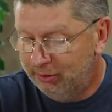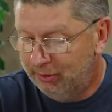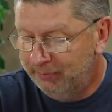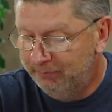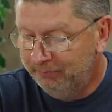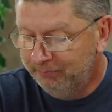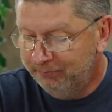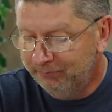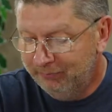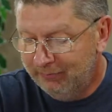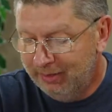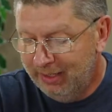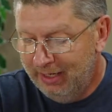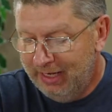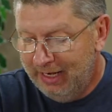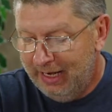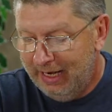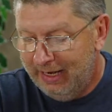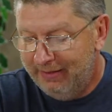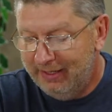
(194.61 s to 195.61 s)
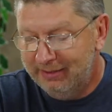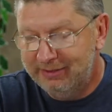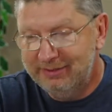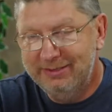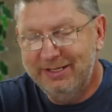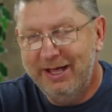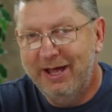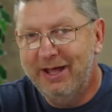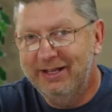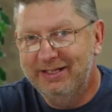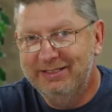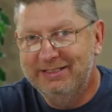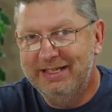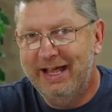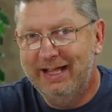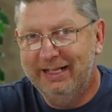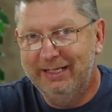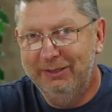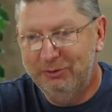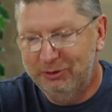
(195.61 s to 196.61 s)
And, and that's not
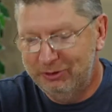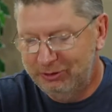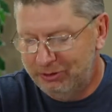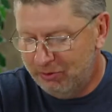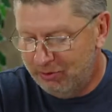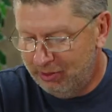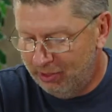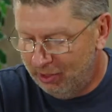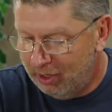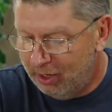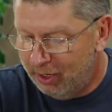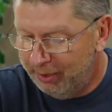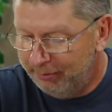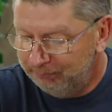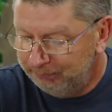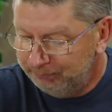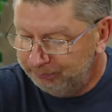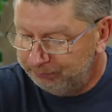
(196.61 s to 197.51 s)
exactly what's going on.